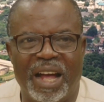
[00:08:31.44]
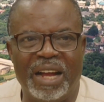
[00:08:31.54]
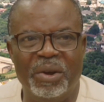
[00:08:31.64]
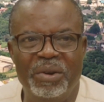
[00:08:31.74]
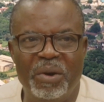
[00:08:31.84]

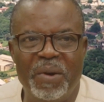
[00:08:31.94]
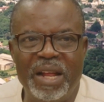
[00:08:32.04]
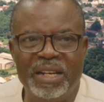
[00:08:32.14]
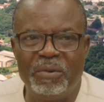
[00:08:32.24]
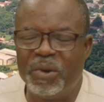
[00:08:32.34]
I don't know
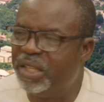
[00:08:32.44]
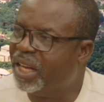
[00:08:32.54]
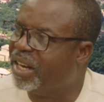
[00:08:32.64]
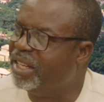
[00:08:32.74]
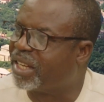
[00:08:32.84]
whether the word
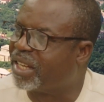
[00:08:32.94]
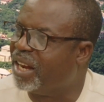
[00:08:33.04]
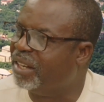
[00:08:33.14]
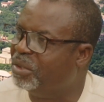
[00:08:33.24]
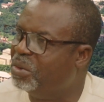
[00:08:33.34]
decrease
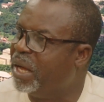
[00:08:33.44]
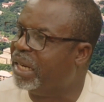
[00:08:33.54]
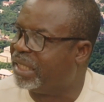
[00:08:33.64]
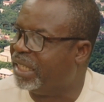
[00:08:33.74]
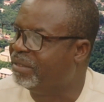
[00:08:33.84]
can do
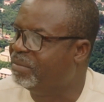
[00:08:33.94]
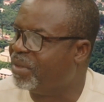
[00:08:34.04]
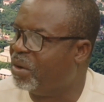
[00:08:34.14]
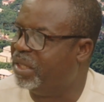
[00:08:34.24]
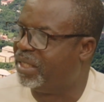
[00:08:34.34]
anything
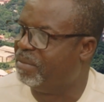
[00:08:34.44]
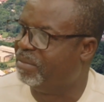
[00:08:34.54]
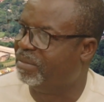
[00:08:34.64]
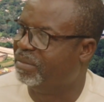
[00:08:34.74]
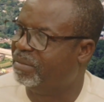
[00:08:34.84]
or the same.